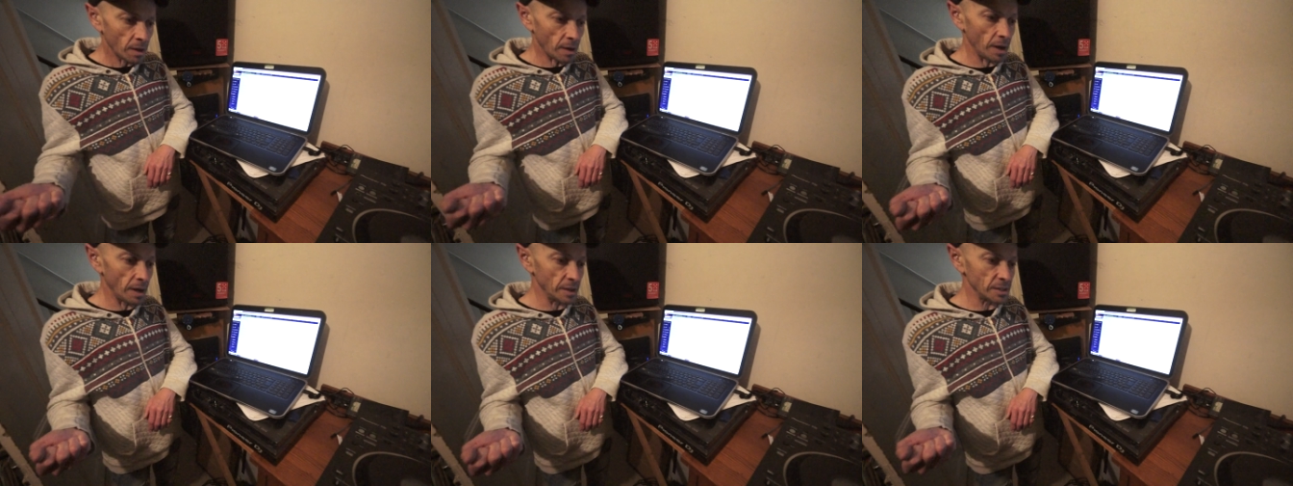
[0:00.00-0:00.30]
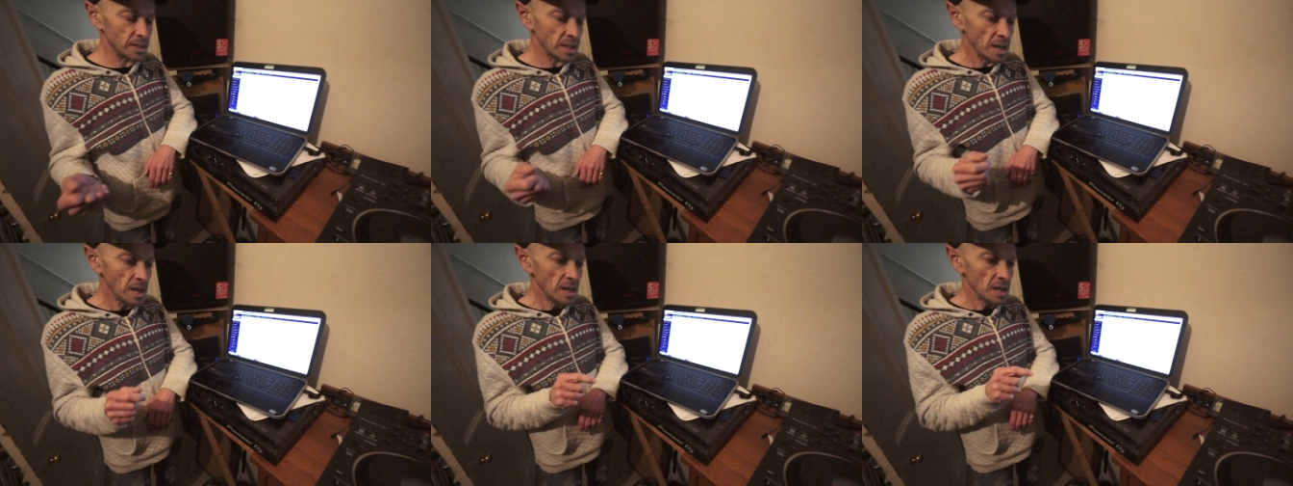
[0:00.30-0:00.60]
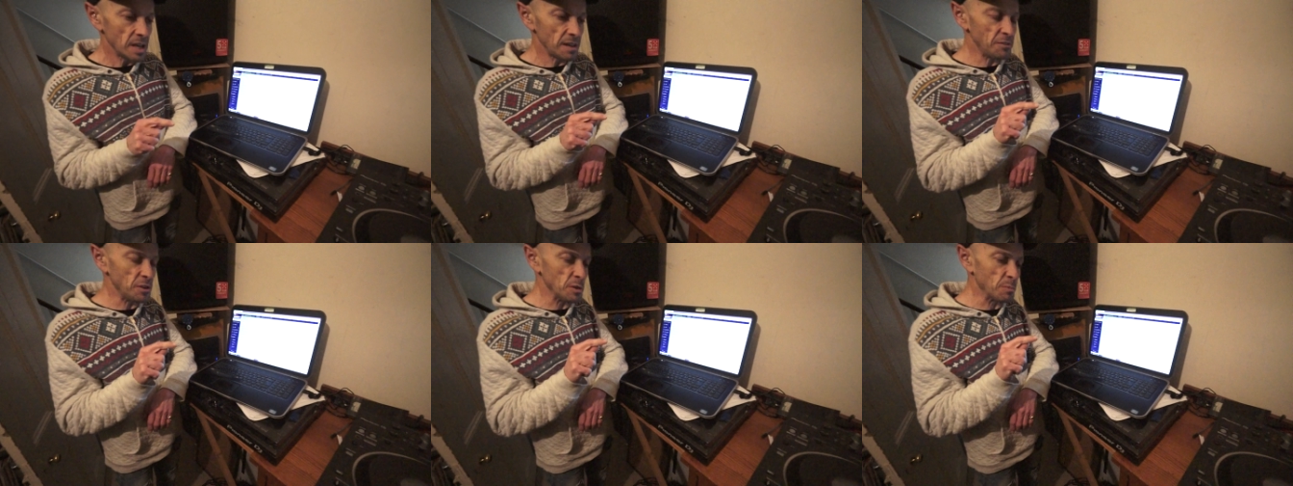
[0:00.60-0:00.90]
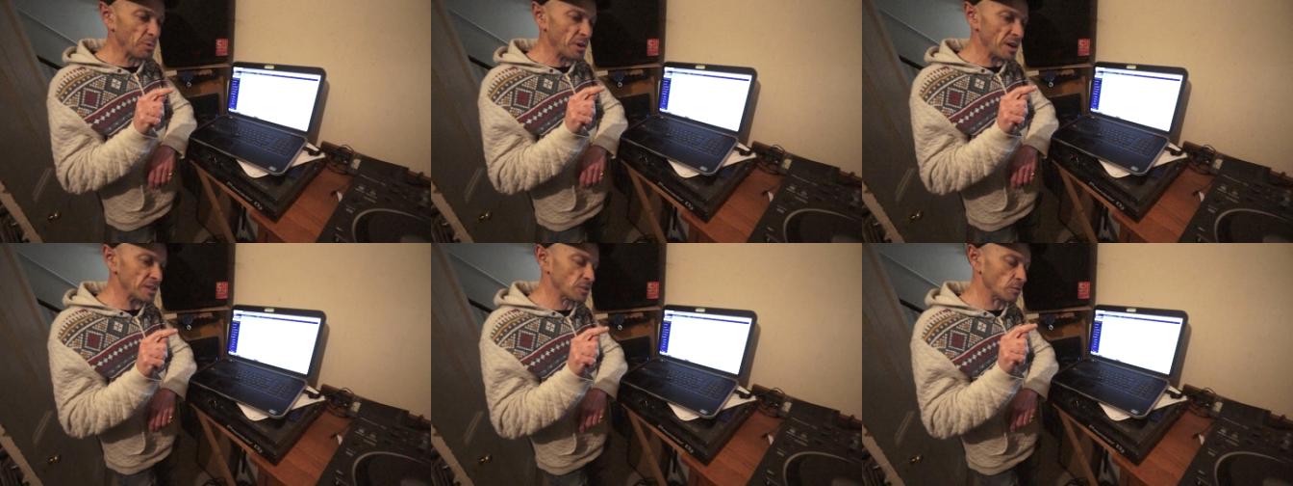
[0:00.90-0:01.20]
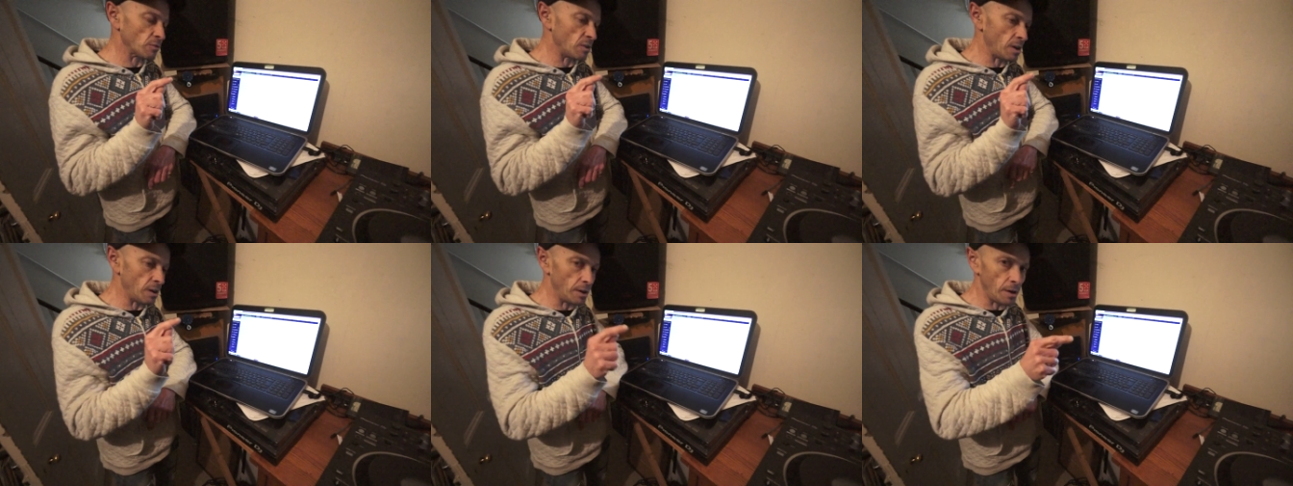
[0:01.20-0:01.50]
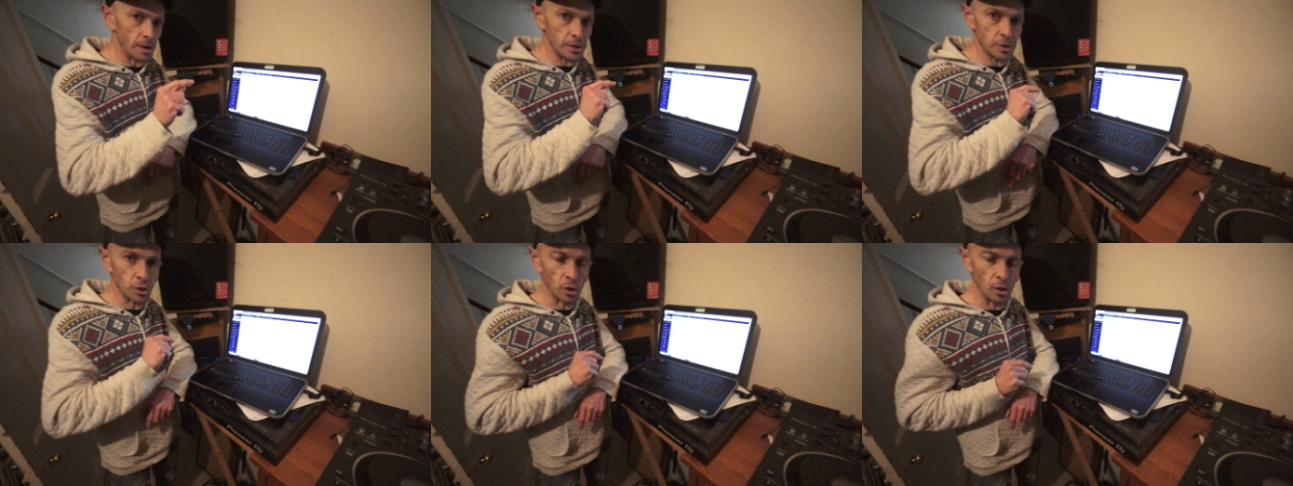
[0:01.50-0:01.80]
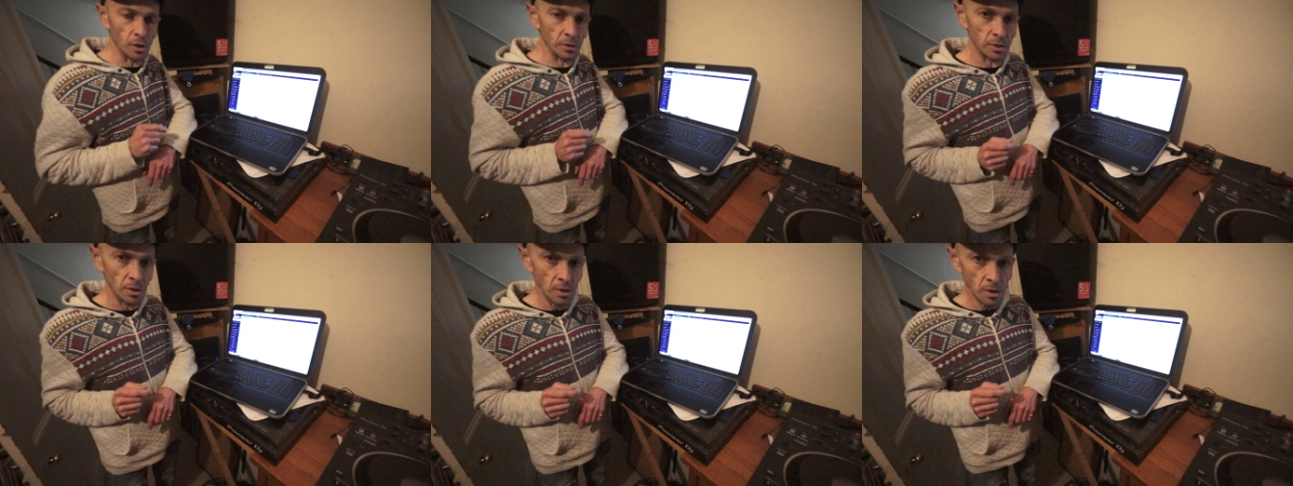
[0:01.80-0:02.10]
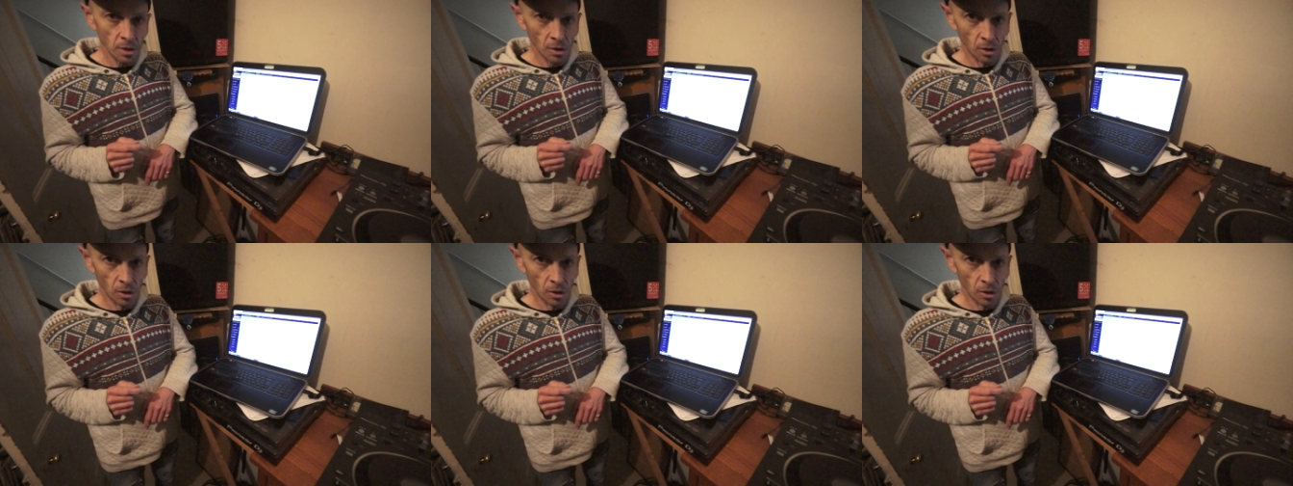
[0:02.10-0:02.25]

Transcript: and if you press the right icon